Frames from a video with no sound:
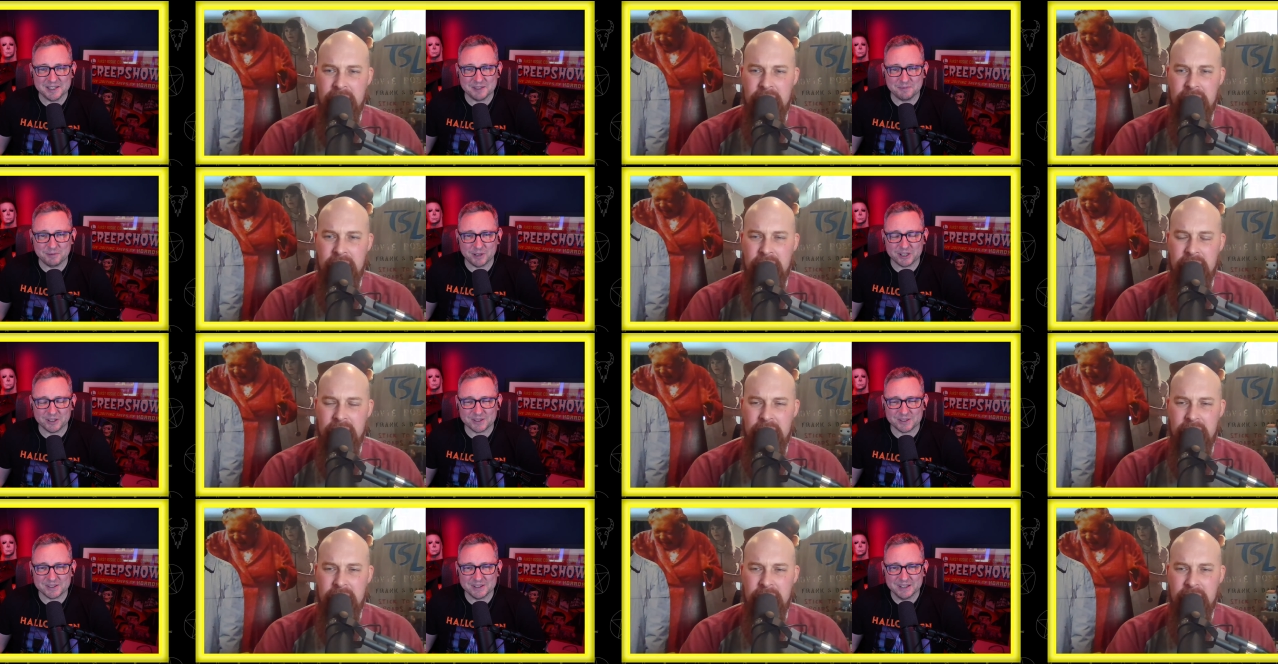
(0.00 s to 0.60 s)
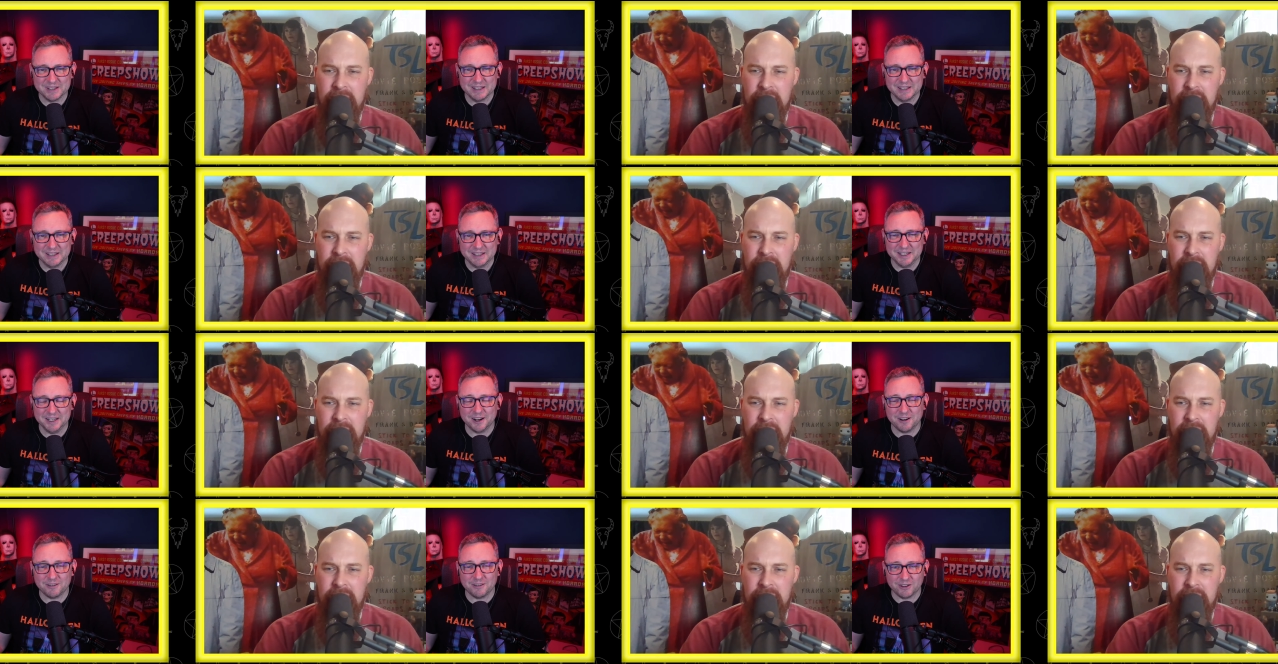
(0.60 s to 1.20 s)
Speaker 1: because,
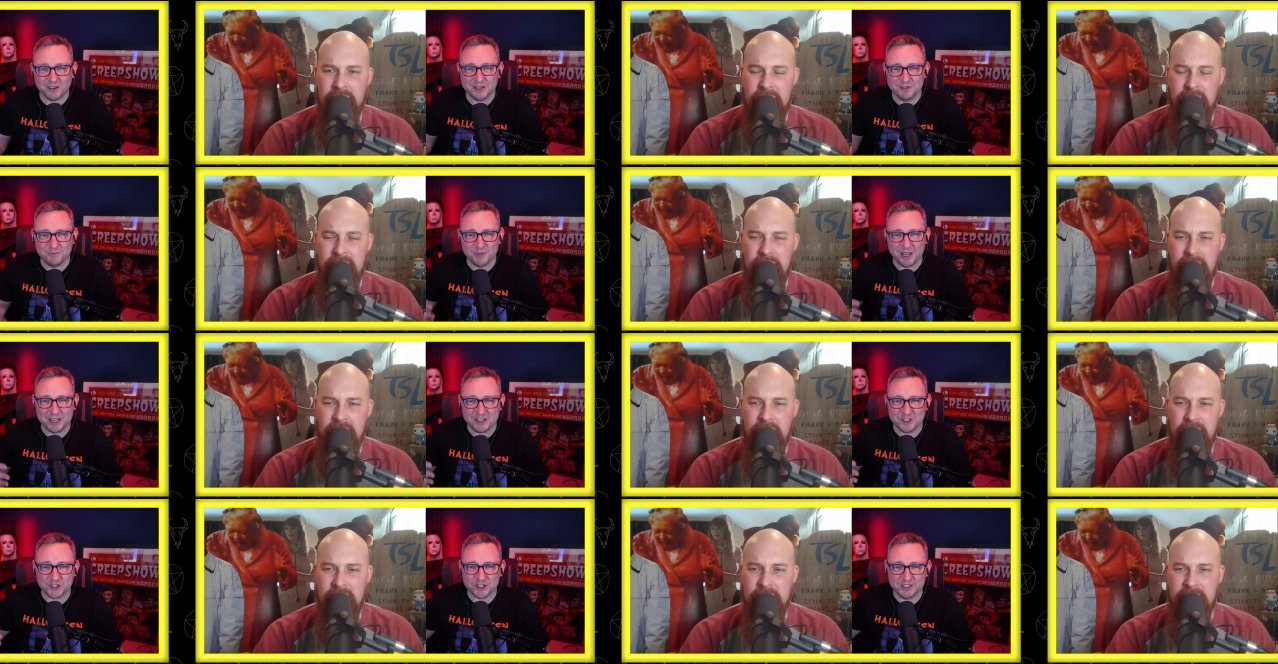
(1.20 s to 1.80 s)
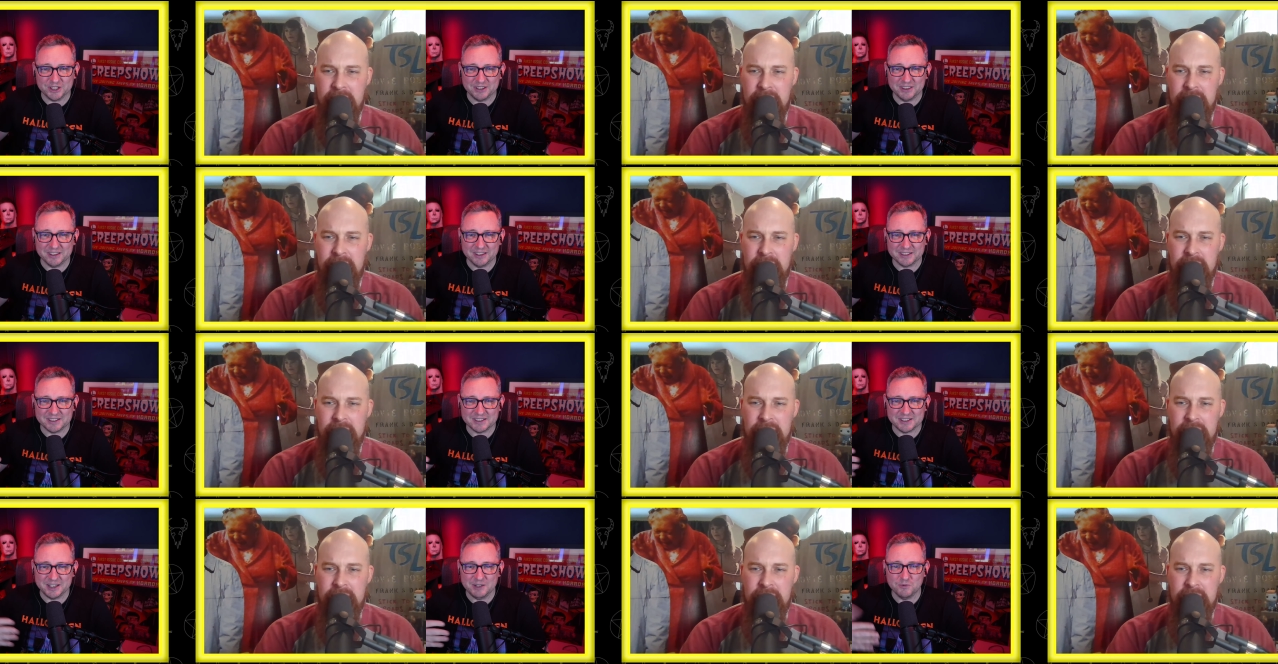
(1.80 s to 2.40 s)
you know, like you mentioned, the
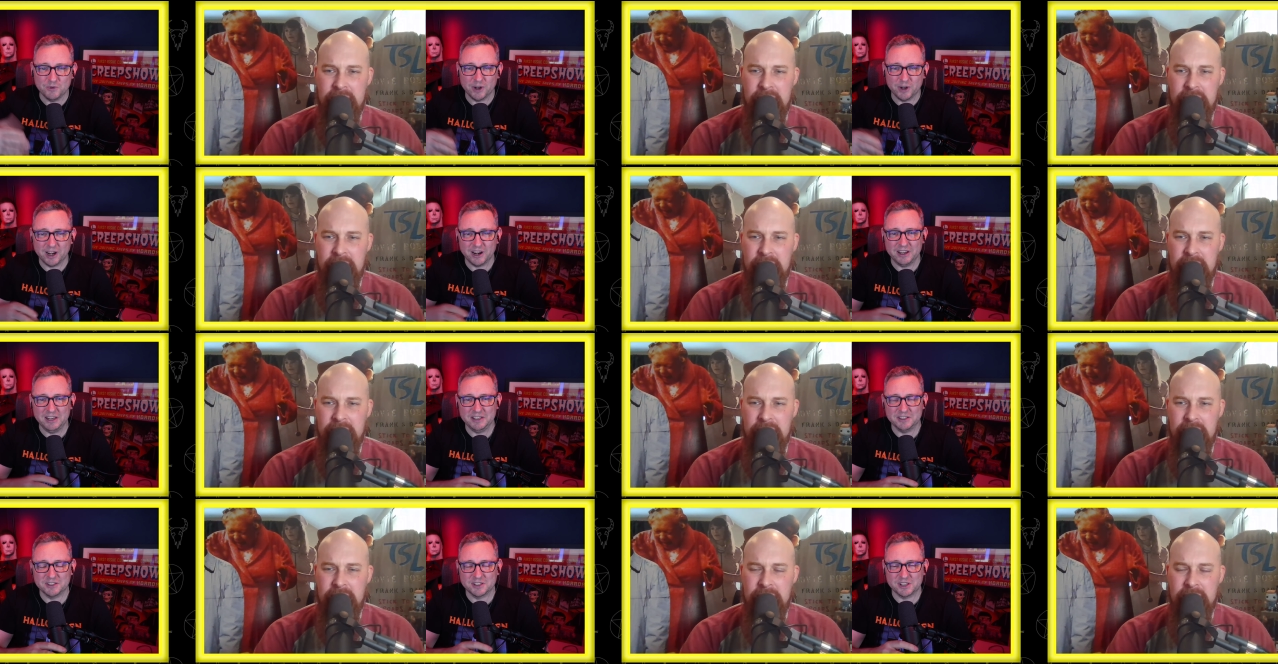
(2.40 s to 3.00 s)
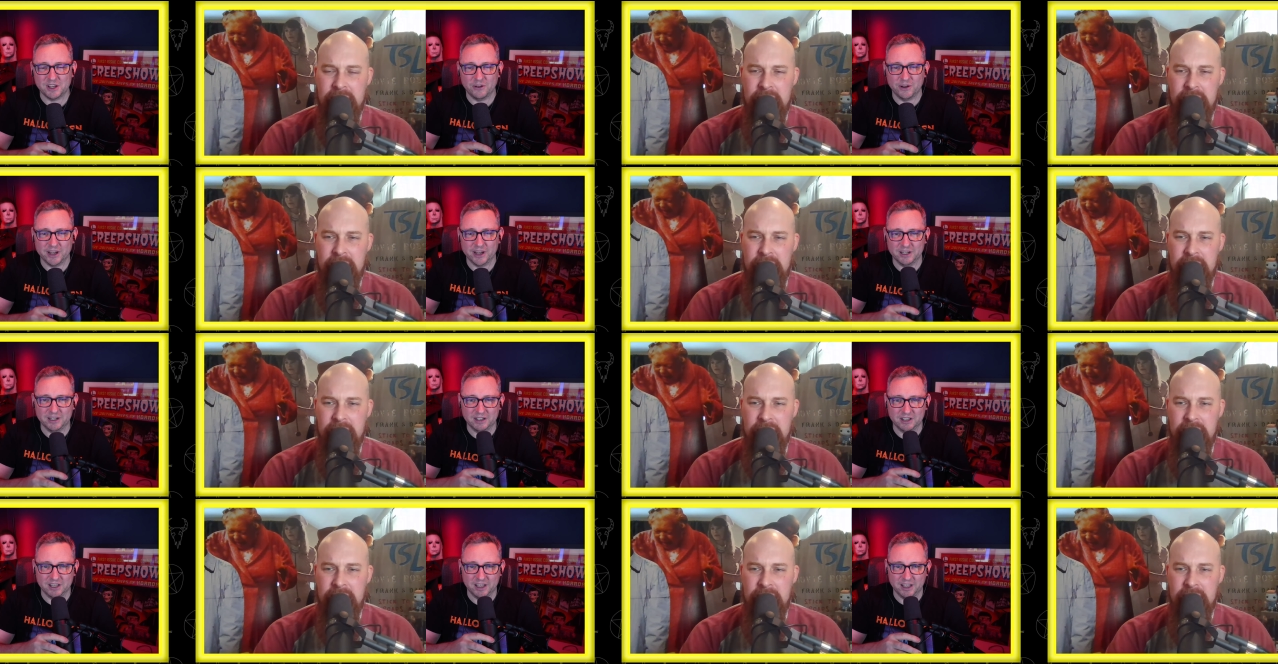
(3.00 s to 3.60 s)
scene where he's
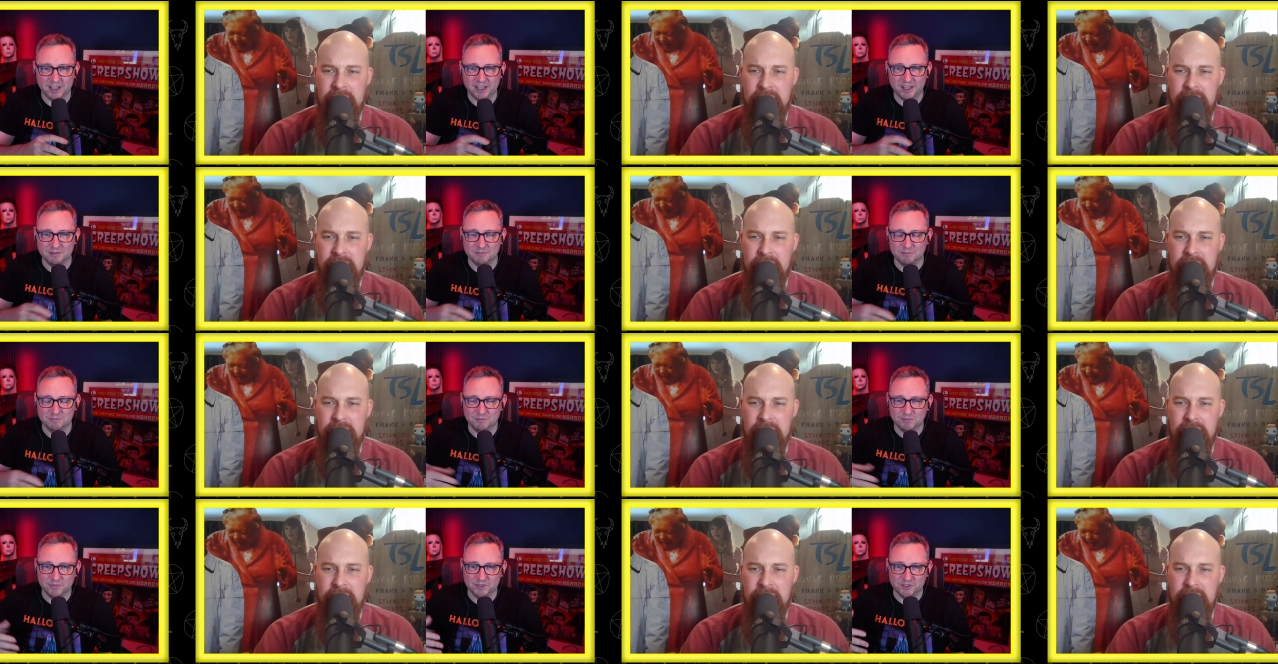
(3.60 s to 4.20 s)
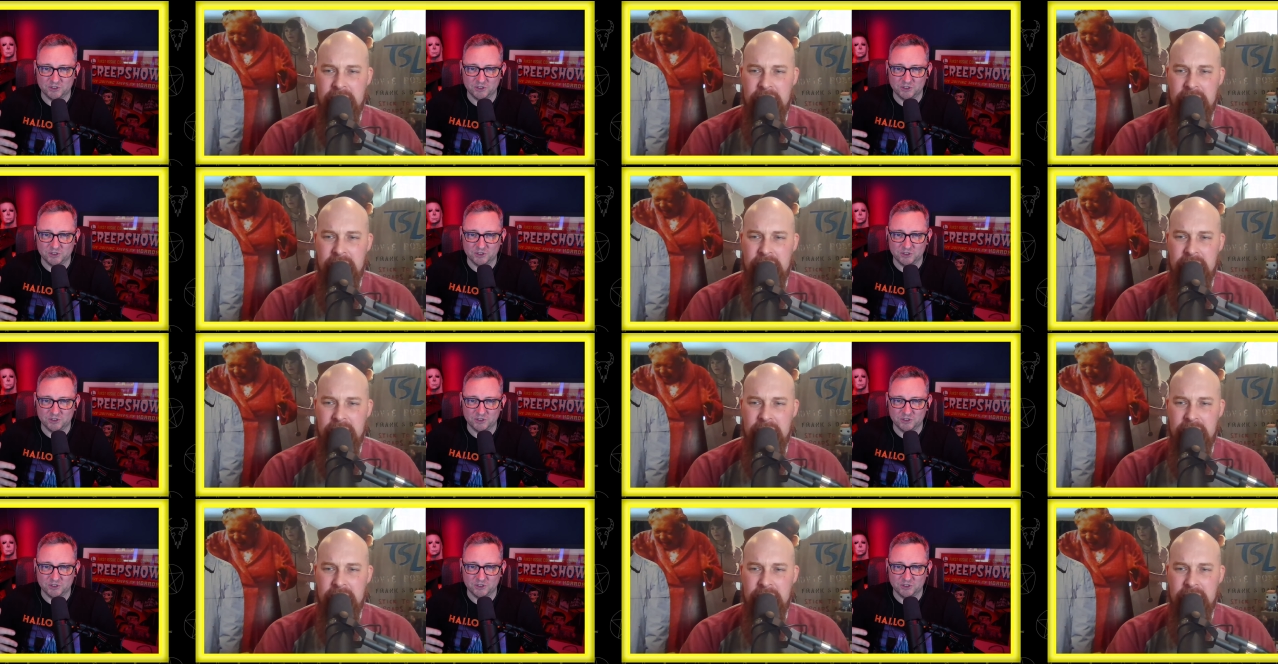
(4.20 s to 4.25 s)
going um,